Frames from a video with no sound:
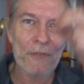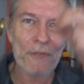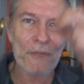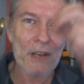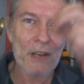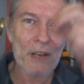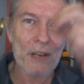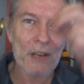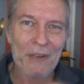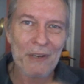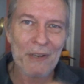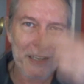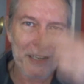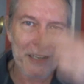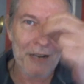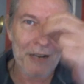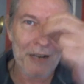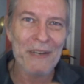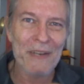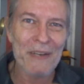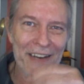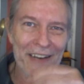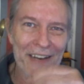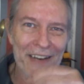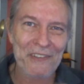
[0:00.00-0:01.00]
filament
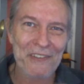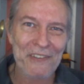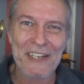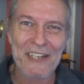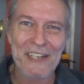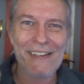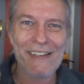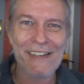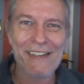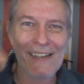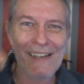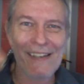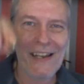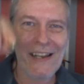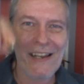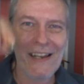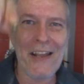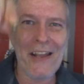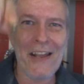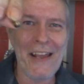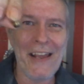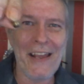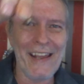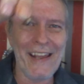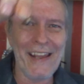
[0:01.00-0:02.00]
coming out.
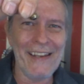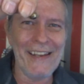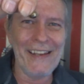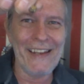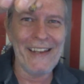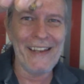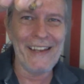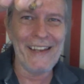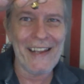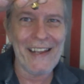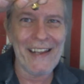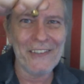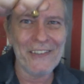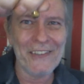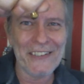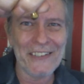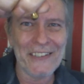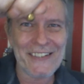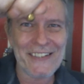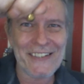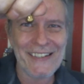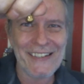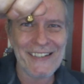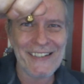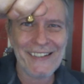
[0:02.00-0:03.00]
And I
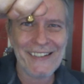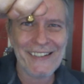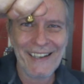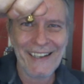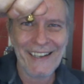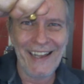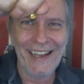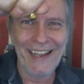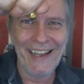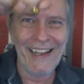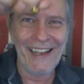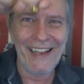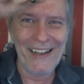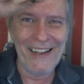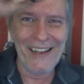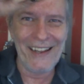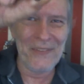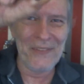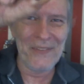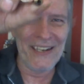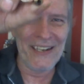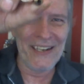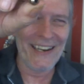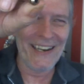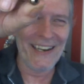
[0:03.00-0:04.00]
looked,
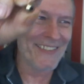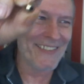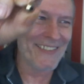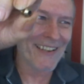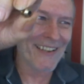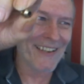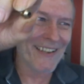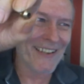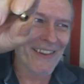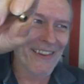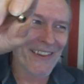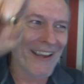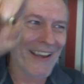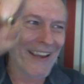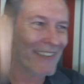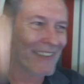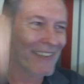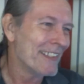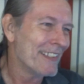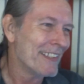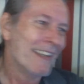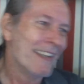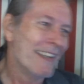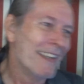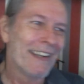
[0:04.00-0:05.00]
when I saw that,
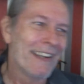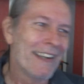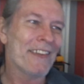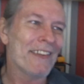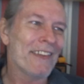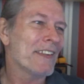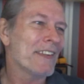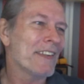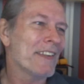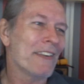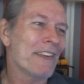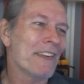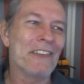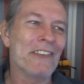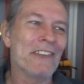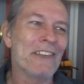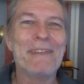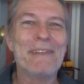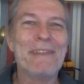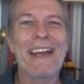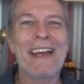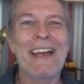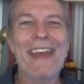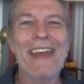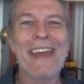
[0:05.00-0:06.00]
I thought, oh
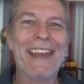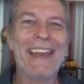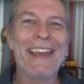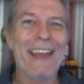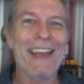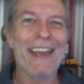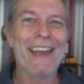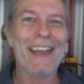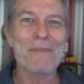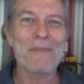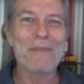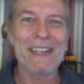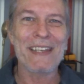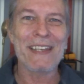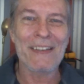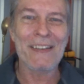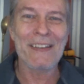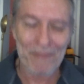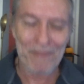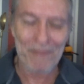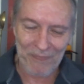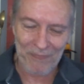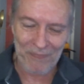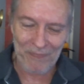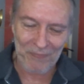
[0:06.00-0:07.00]
man, that can't be.
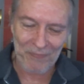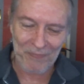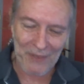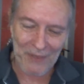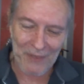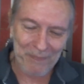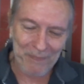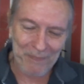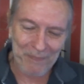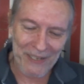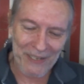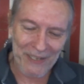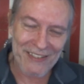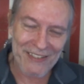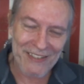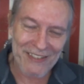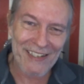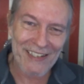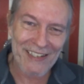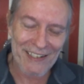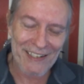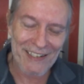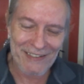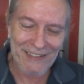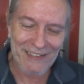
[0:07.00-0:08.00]
But
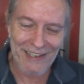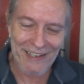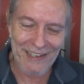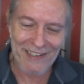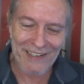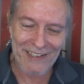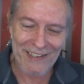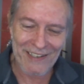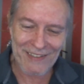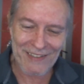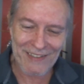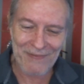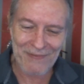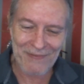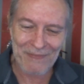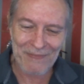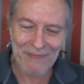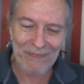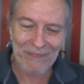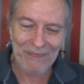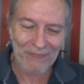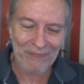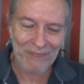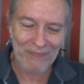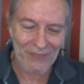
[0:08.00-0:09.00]
yes,
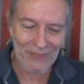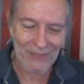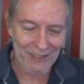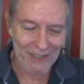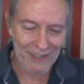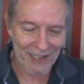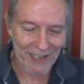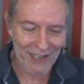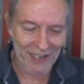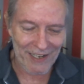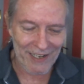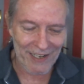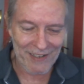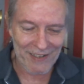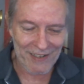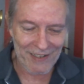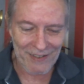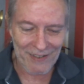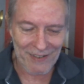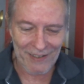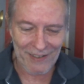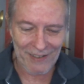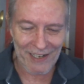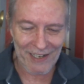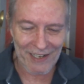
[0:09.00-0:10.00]
like I
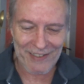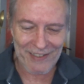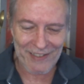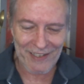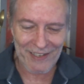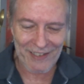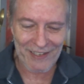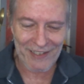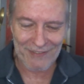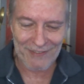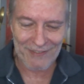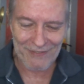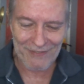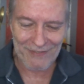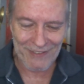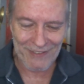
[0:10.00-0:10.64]
said,